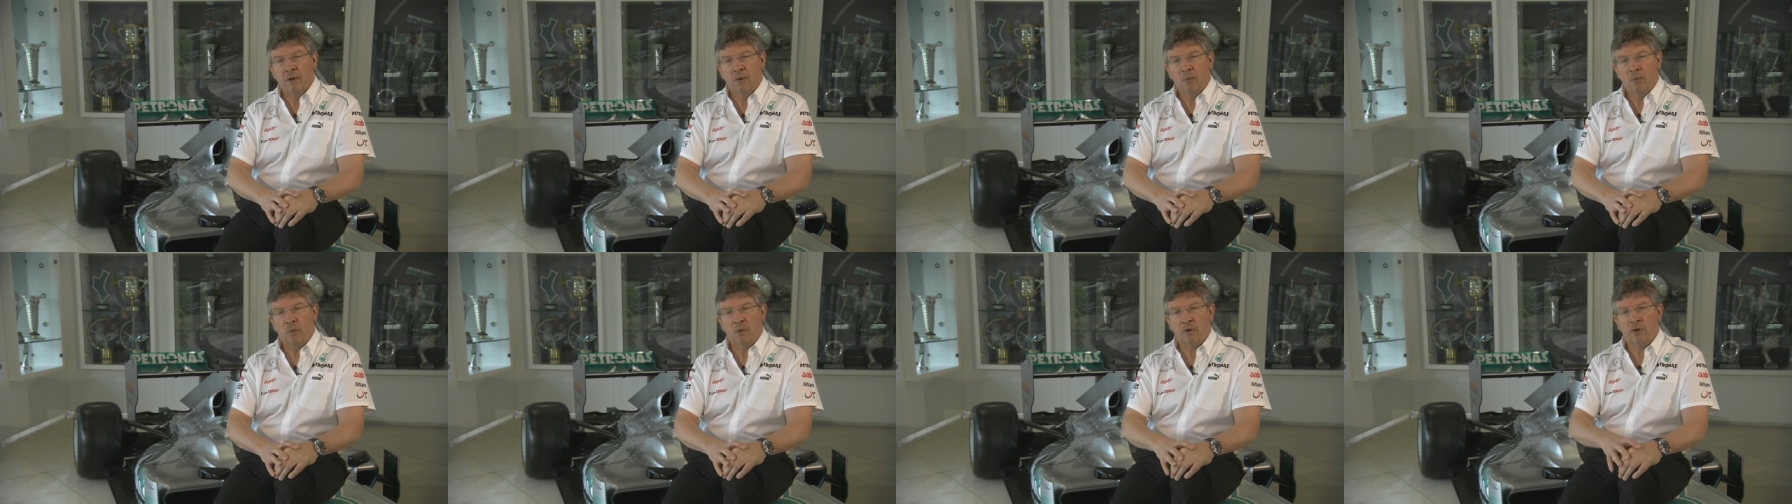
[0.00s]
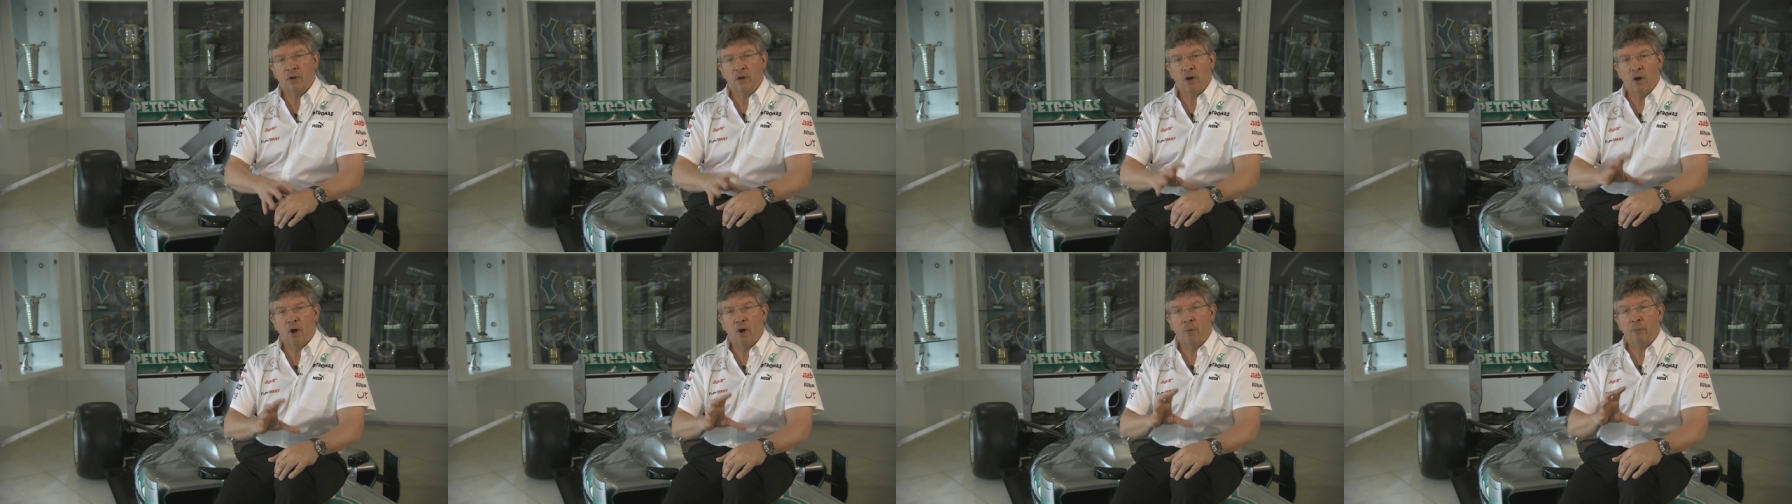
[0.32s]
what
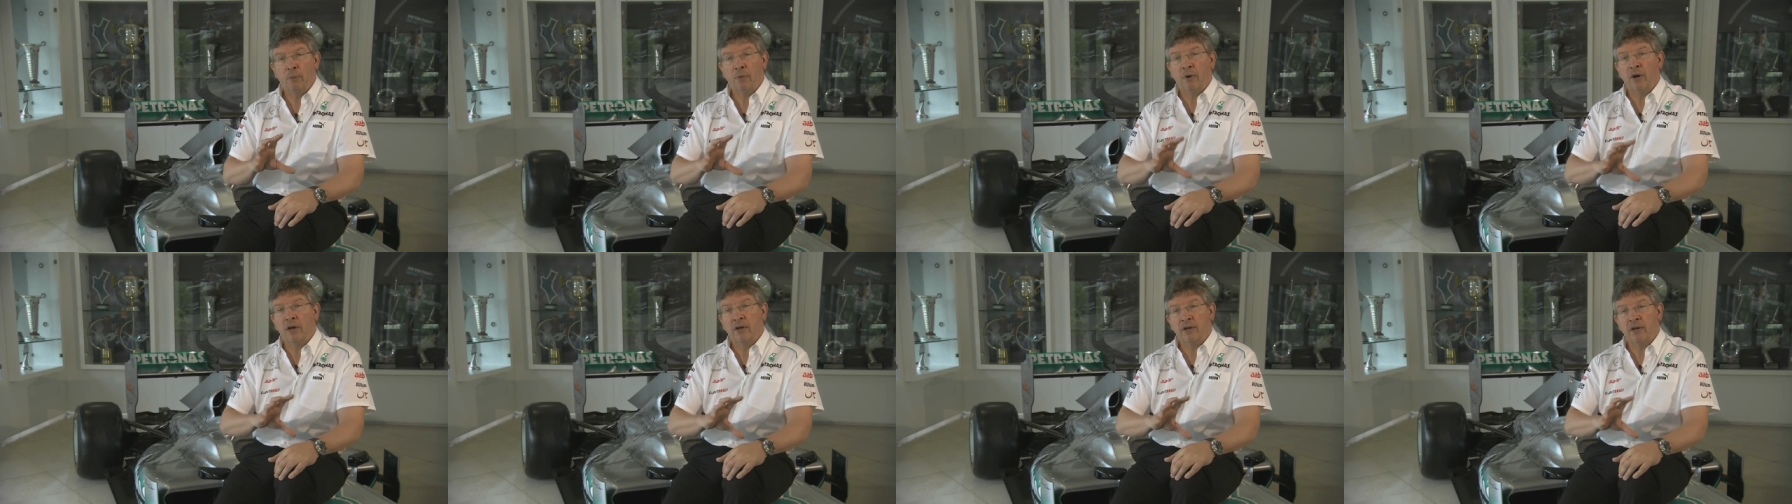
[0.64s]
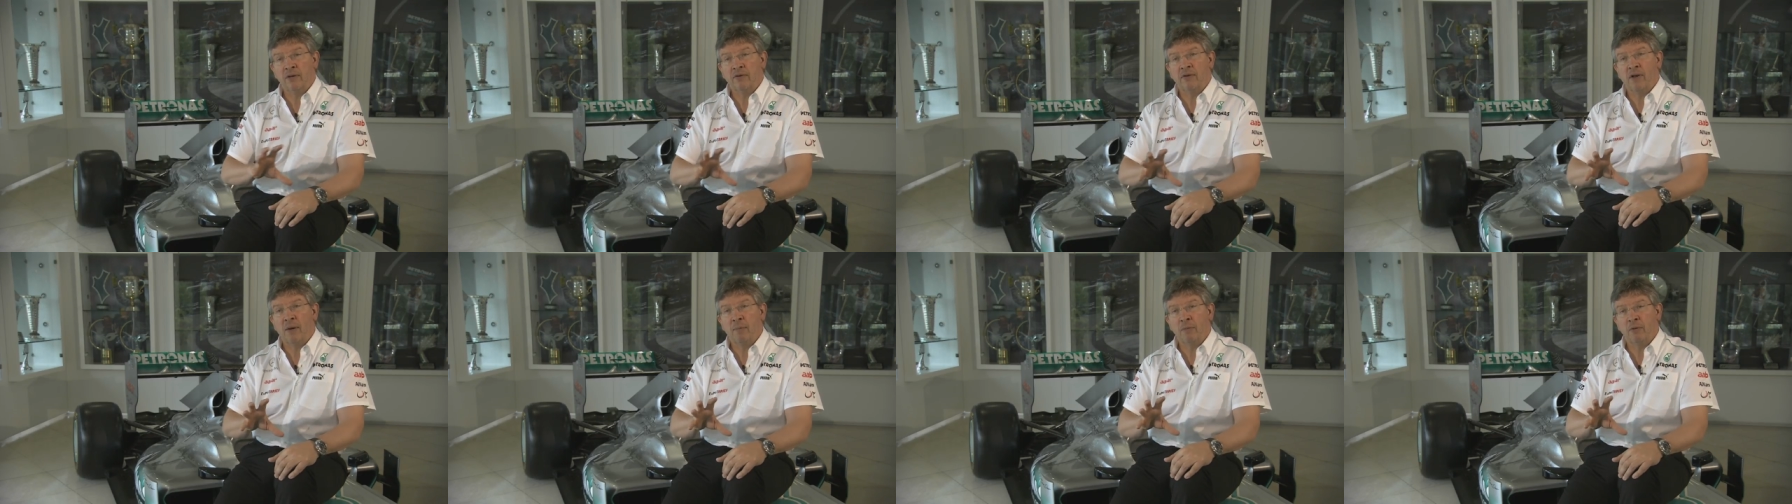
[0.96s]
operating
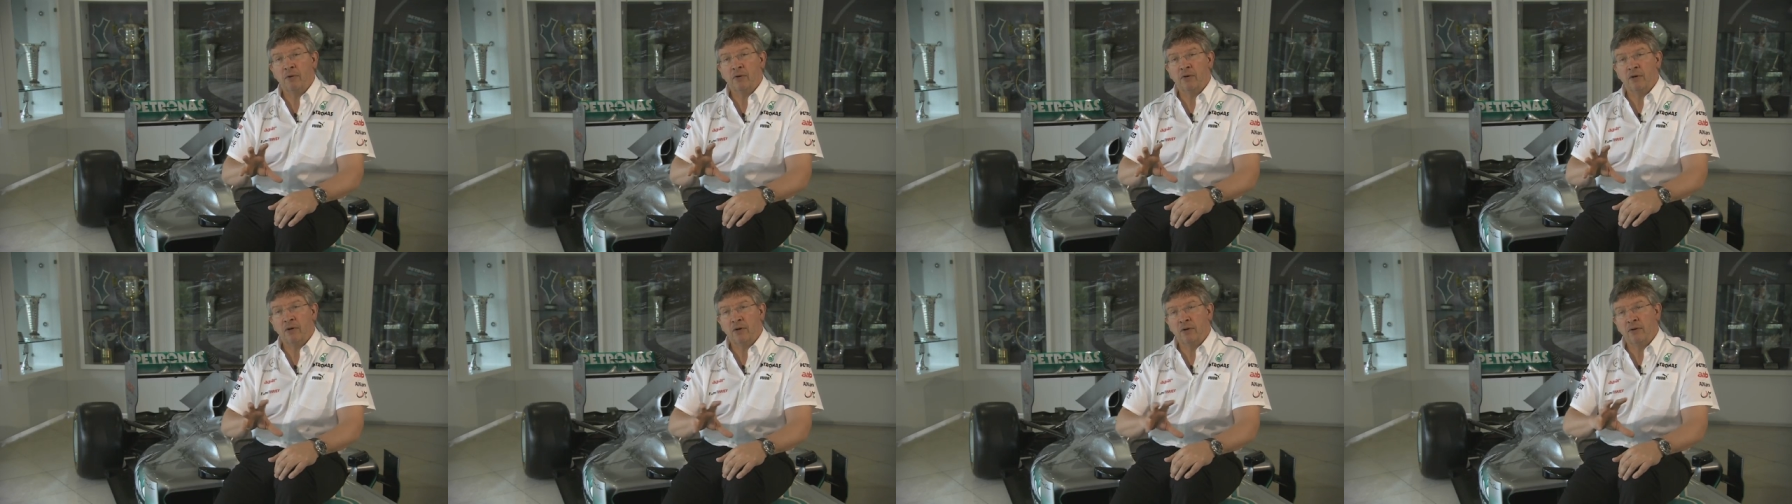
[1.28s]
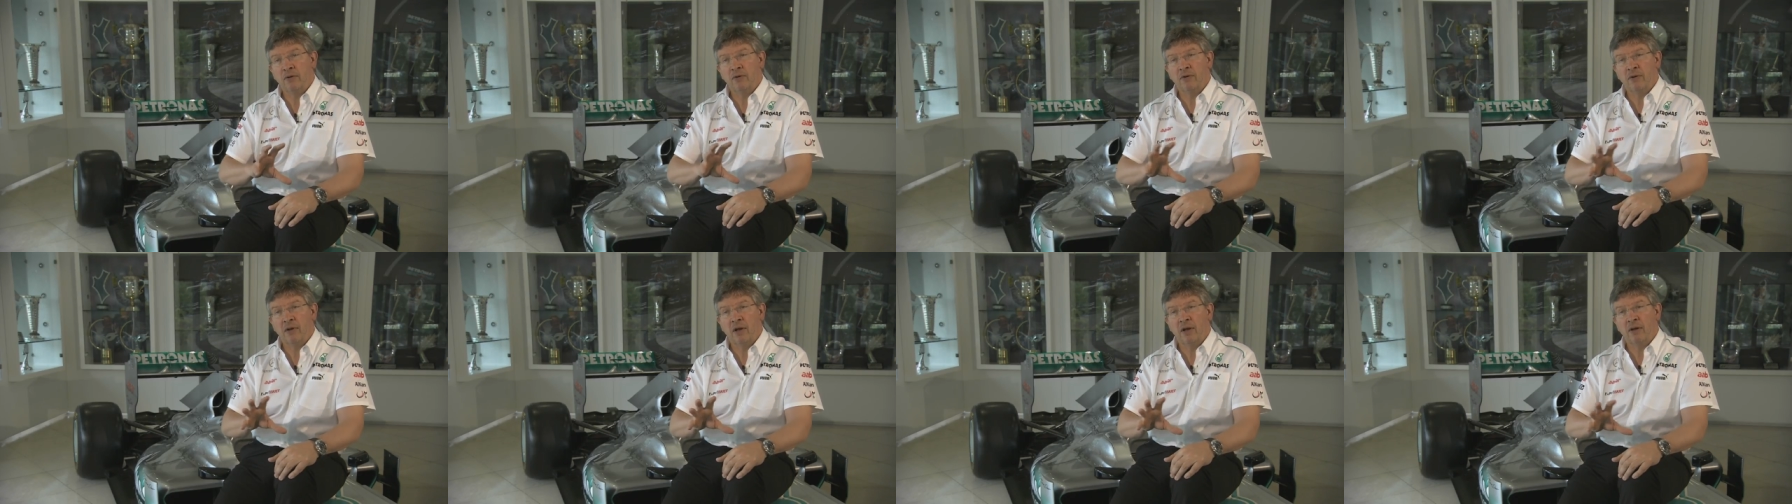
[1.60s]
temperature you
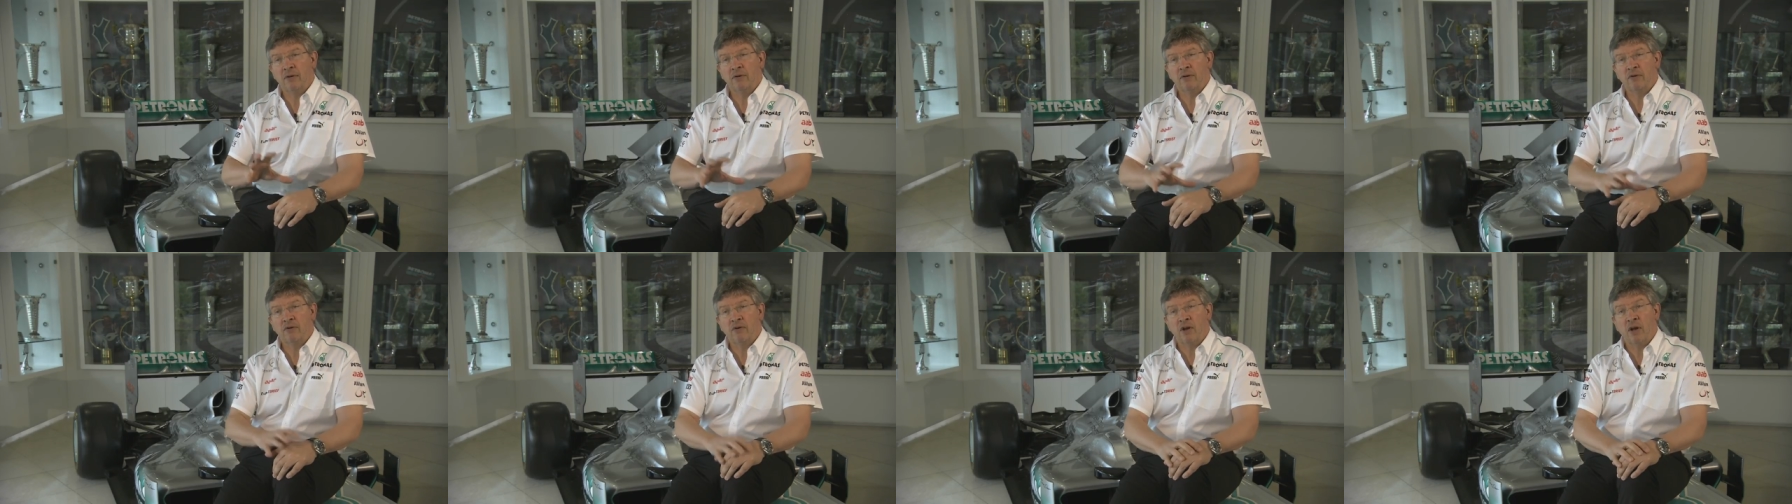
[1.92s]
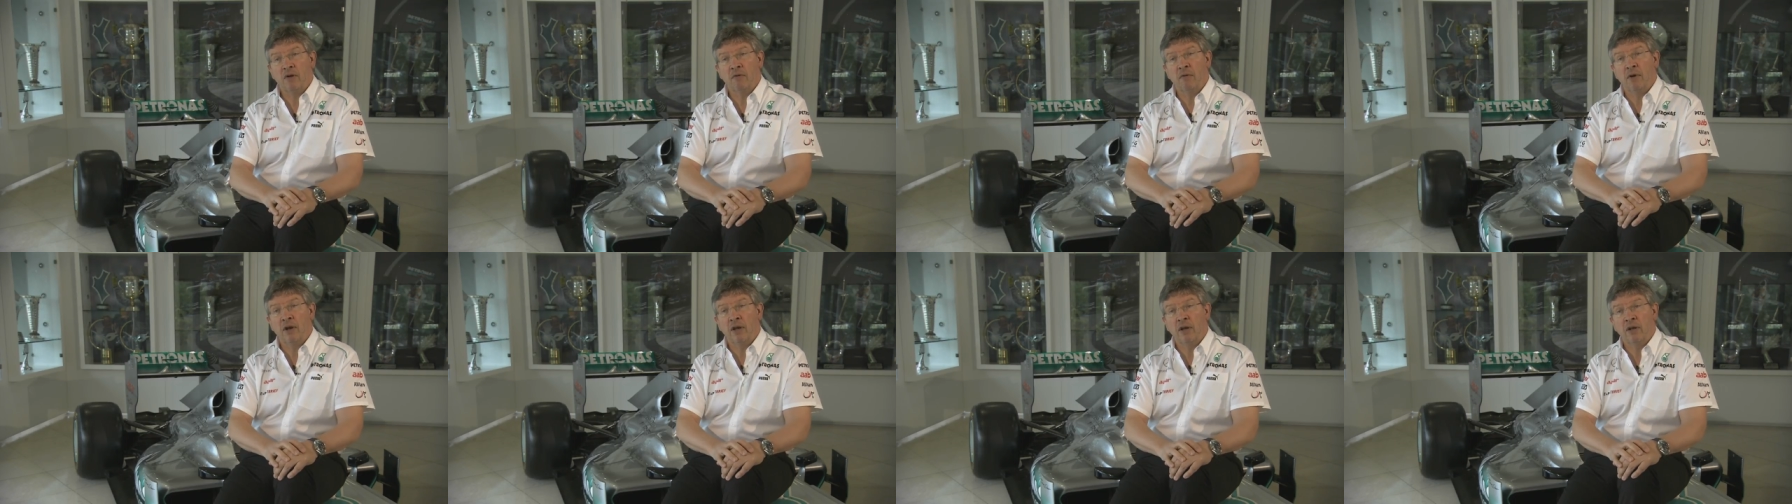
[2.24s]
start to
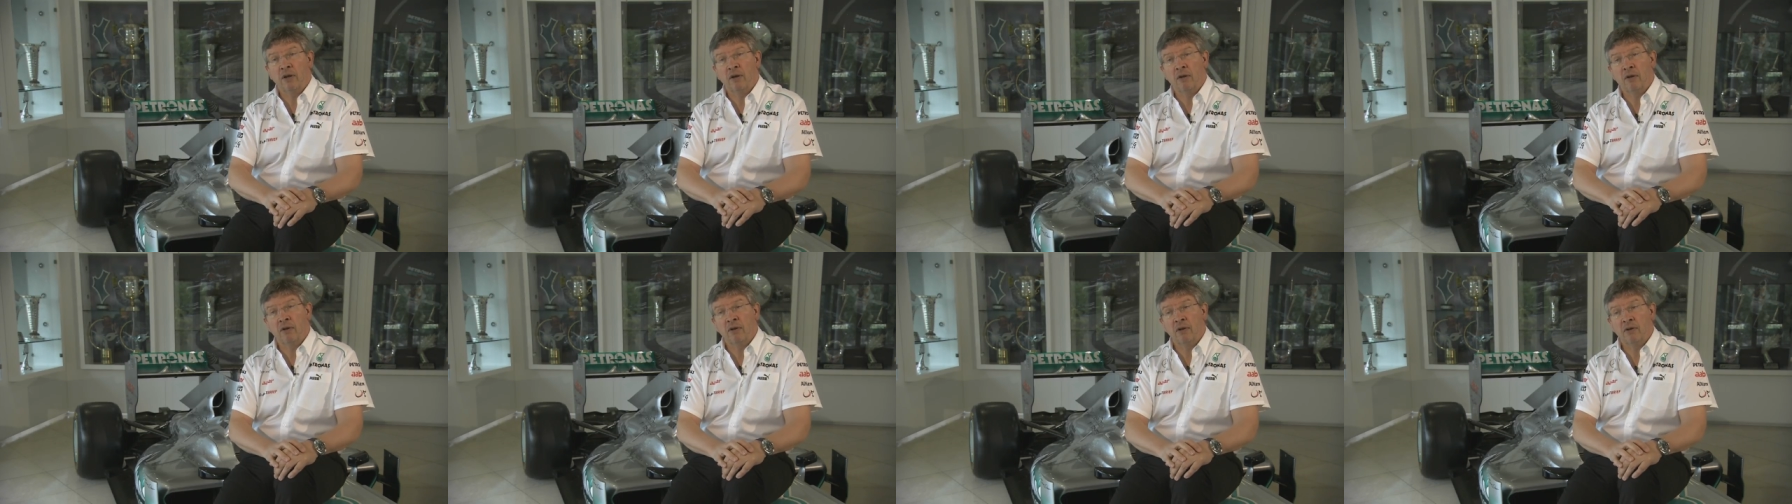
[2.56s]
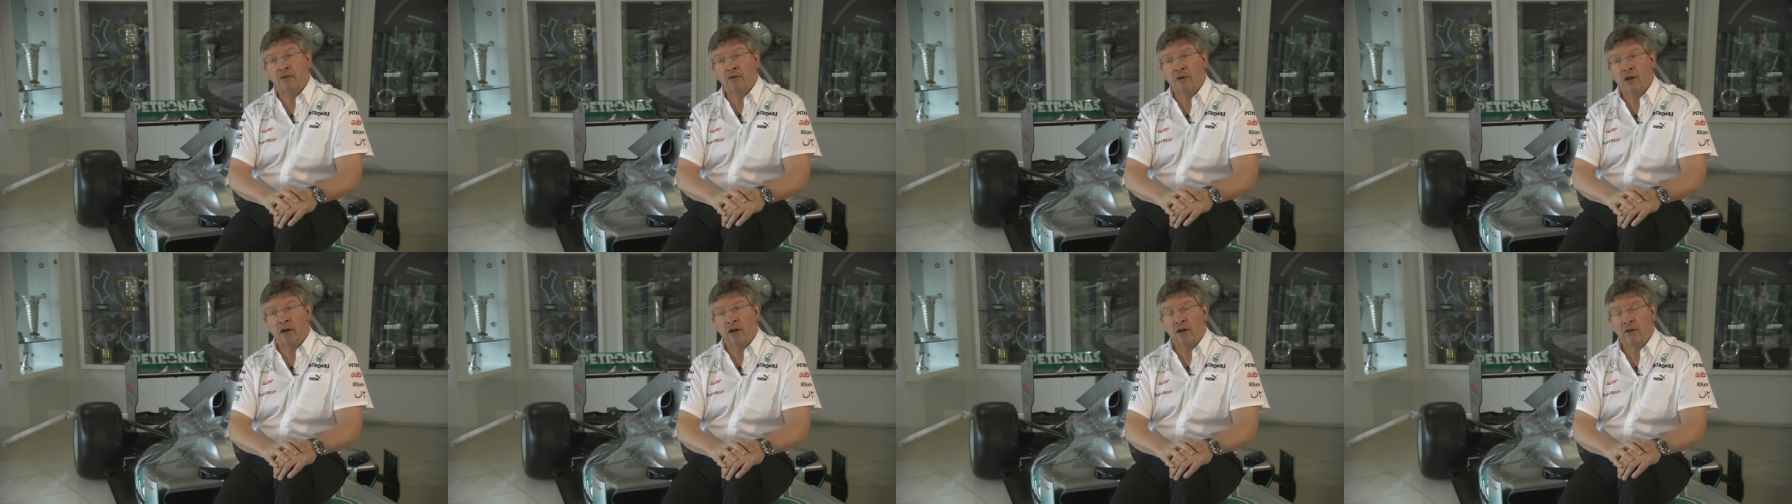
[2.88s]
generate on the
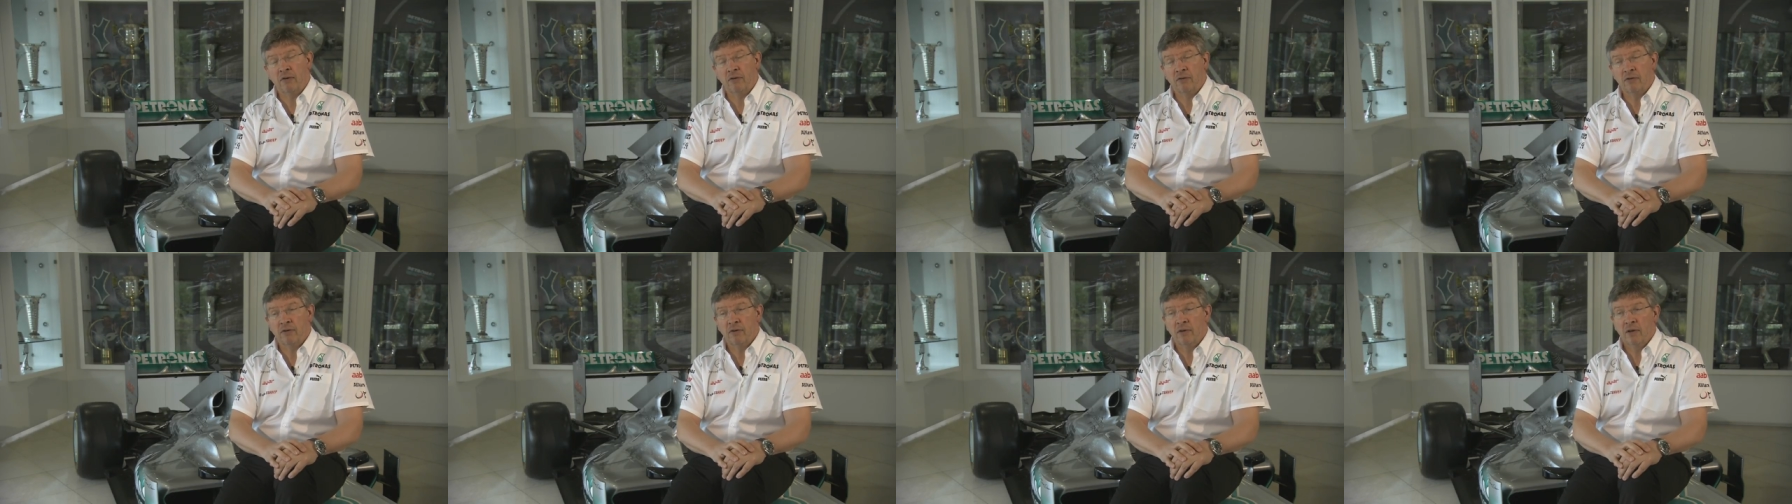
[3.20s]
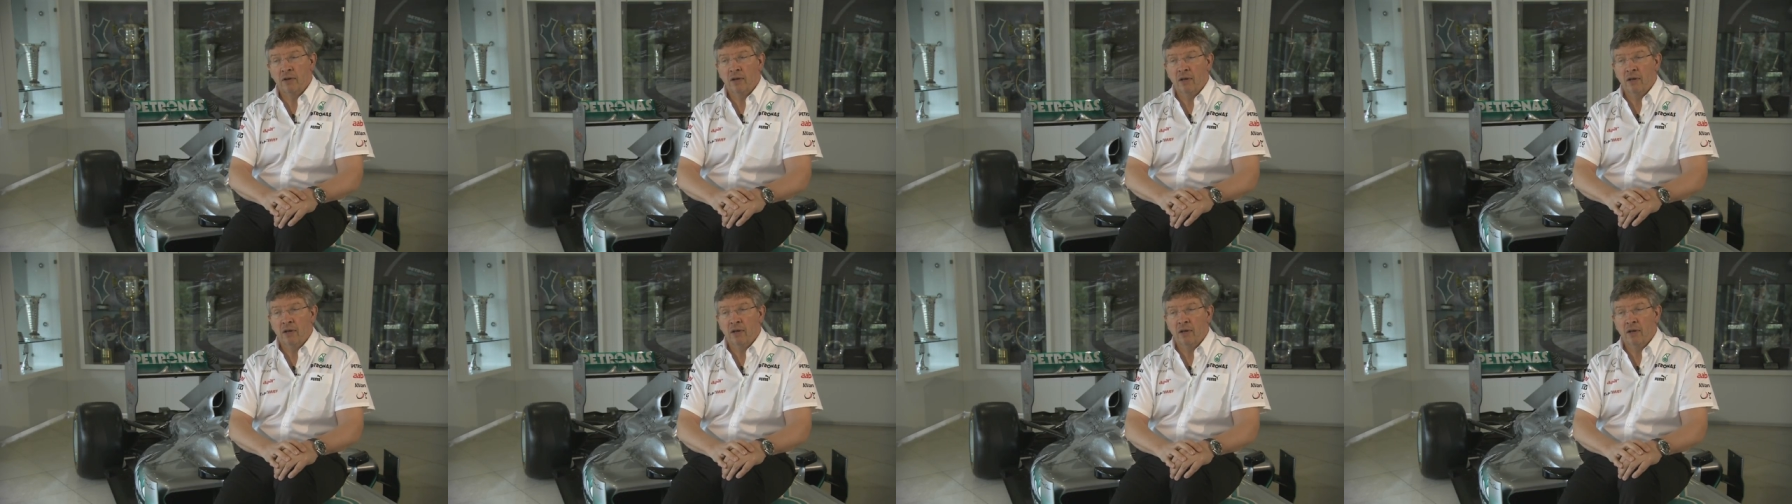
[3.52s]
tyres.